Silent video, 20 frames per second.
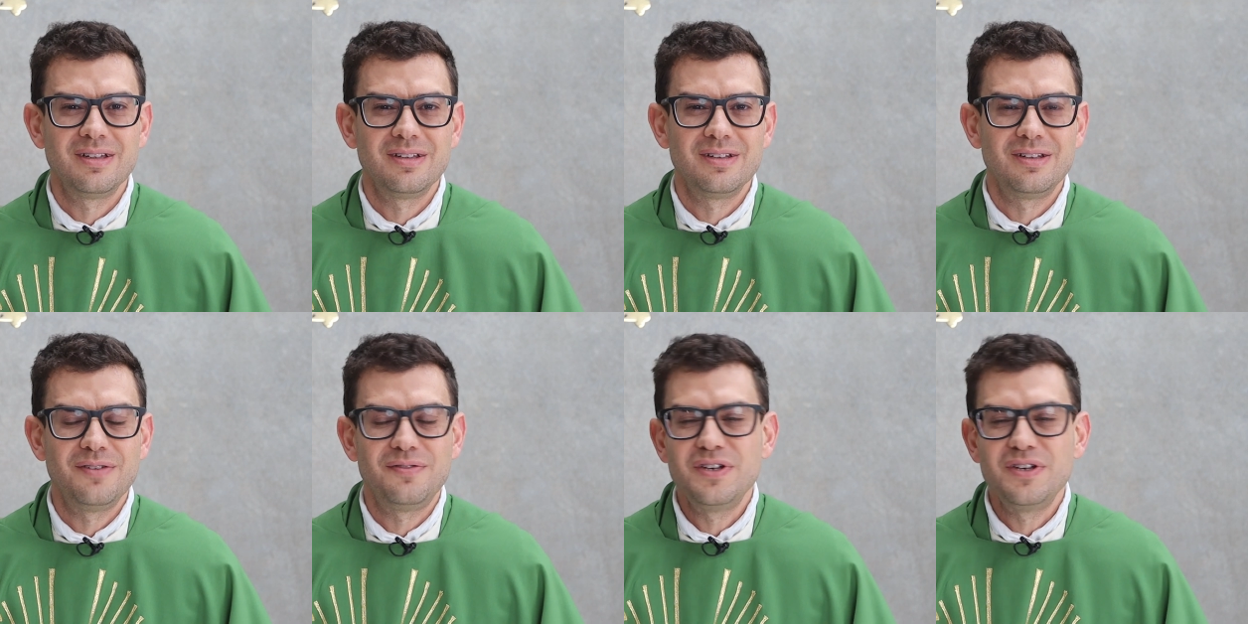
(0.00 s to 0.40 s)

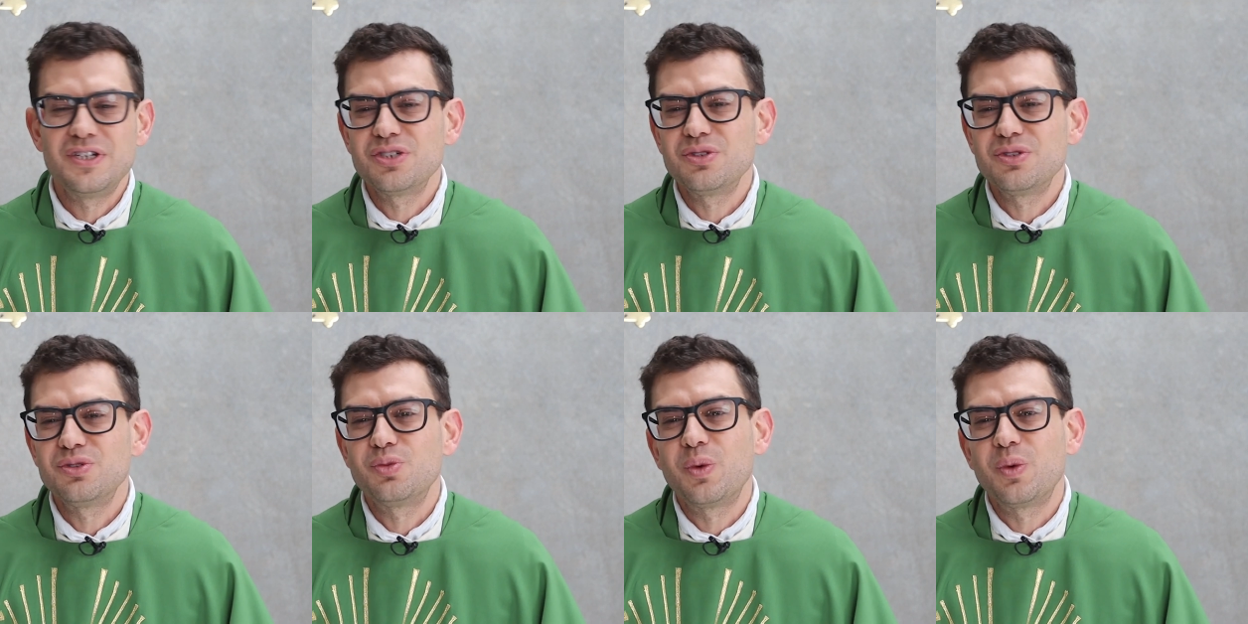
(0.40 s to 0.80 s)

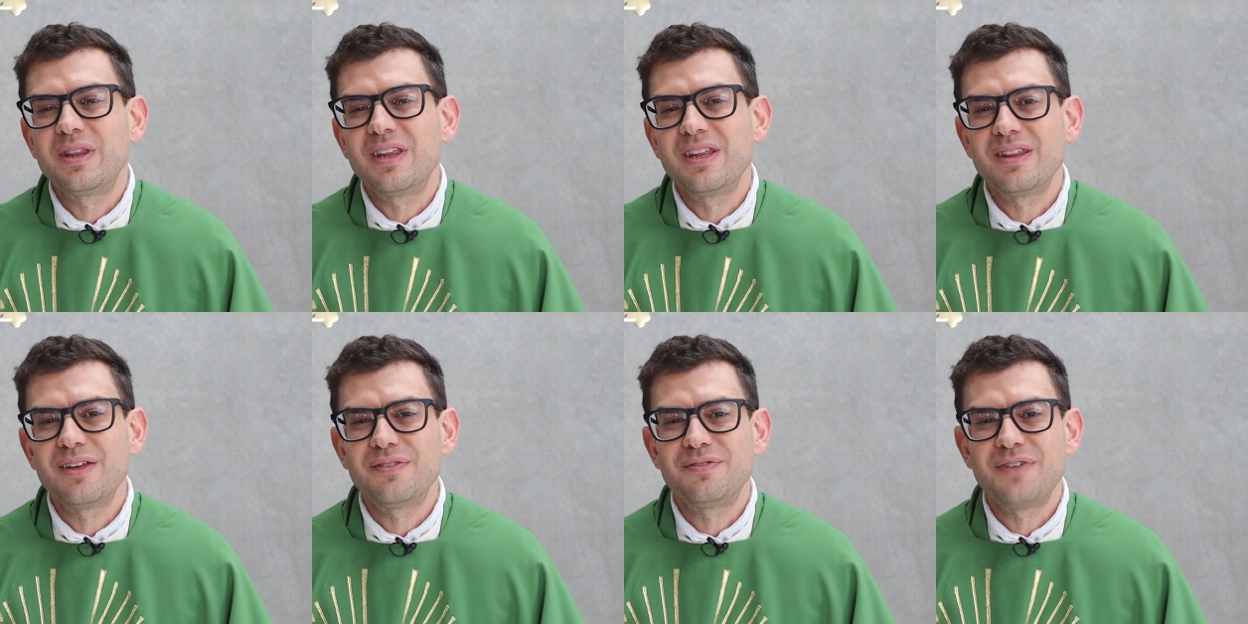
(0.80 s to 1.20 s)
division
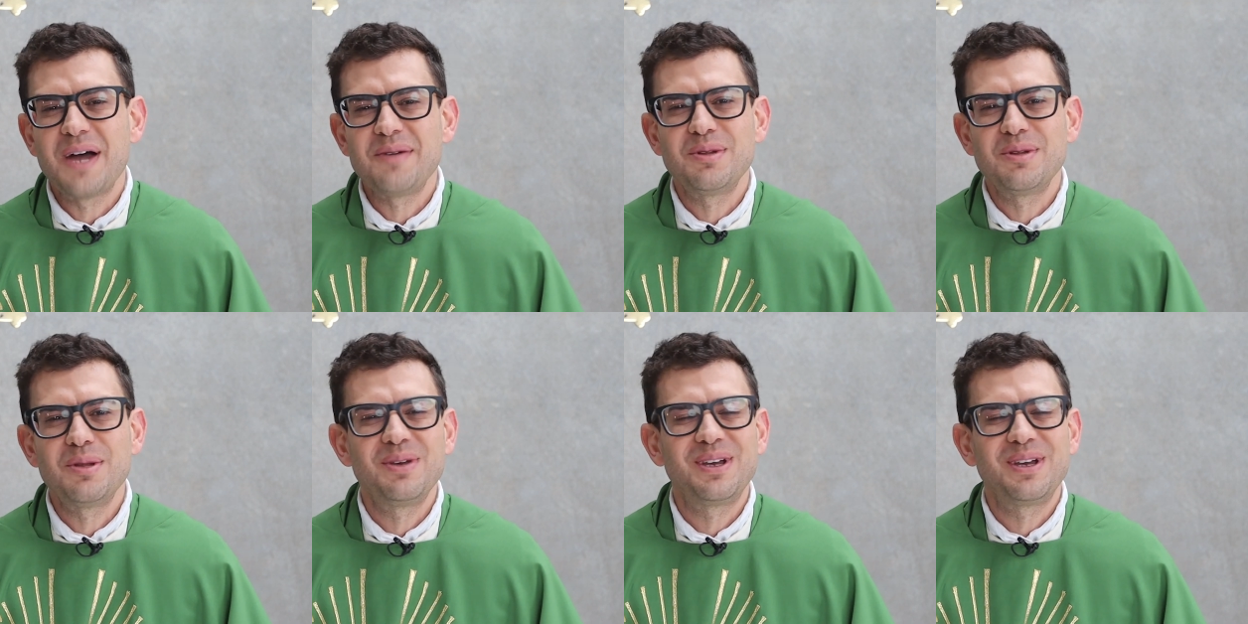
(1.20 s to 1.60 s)
within the
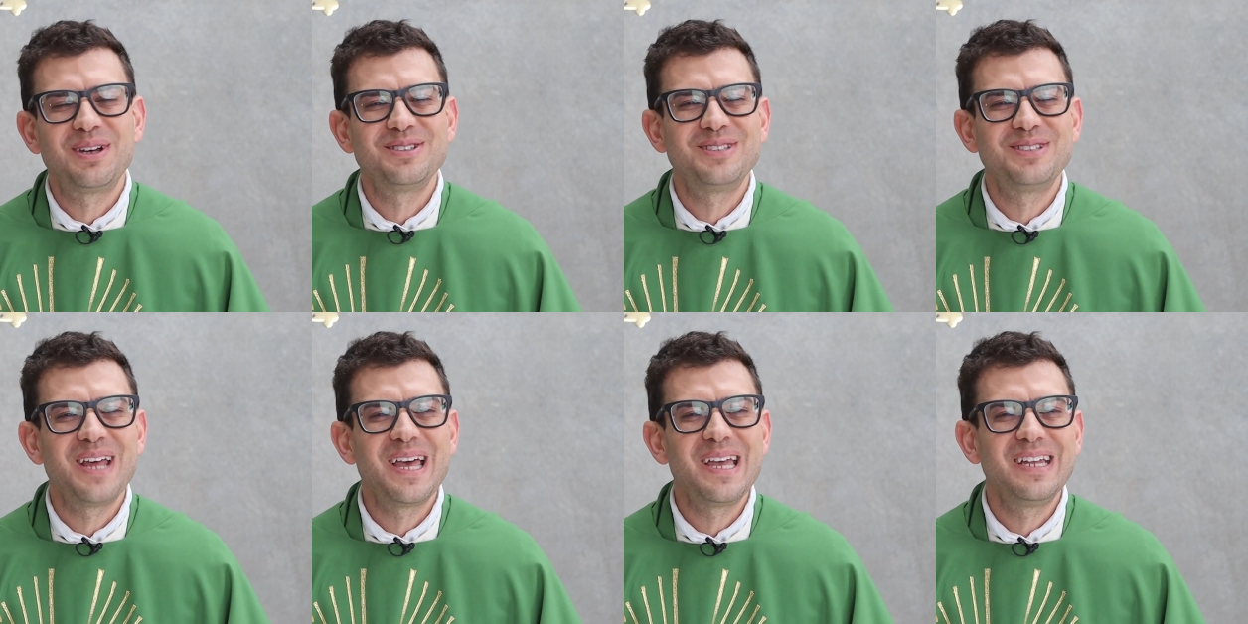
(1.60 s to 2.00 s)
family
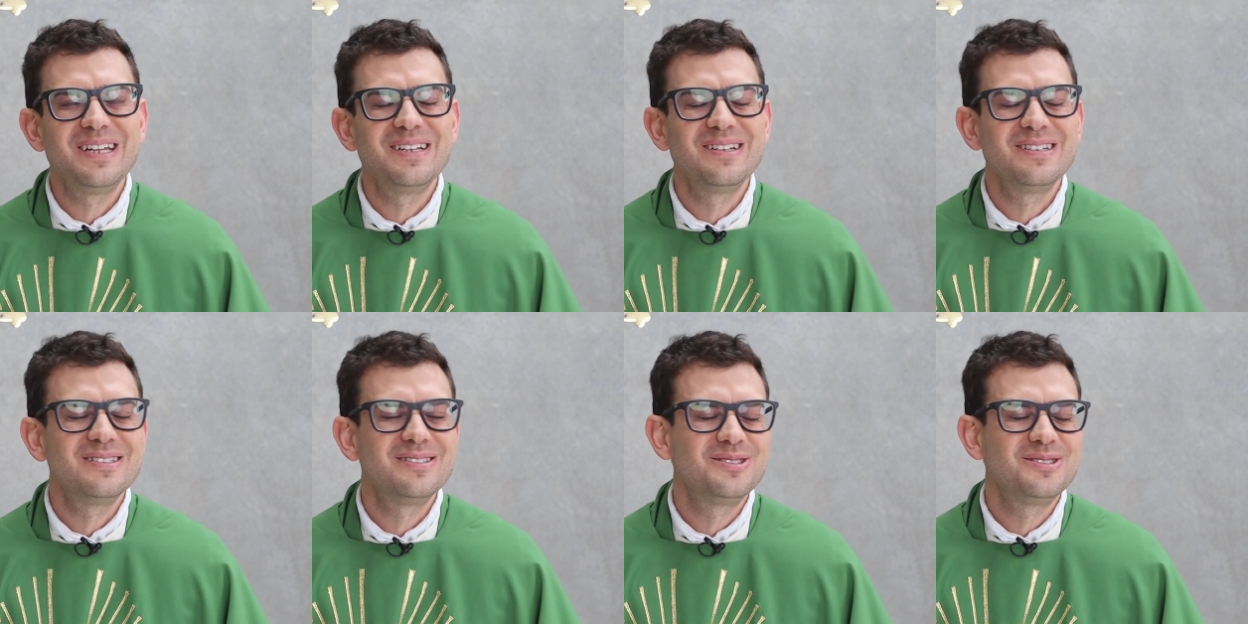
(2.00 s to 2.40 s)
because
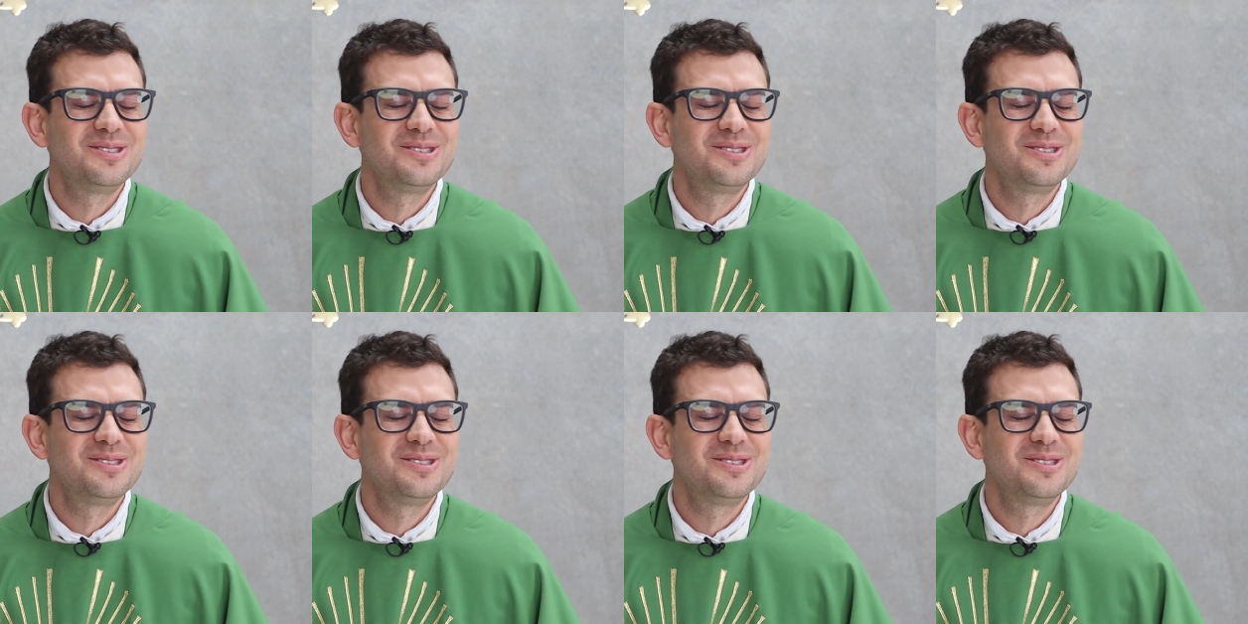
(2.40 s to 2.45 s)
they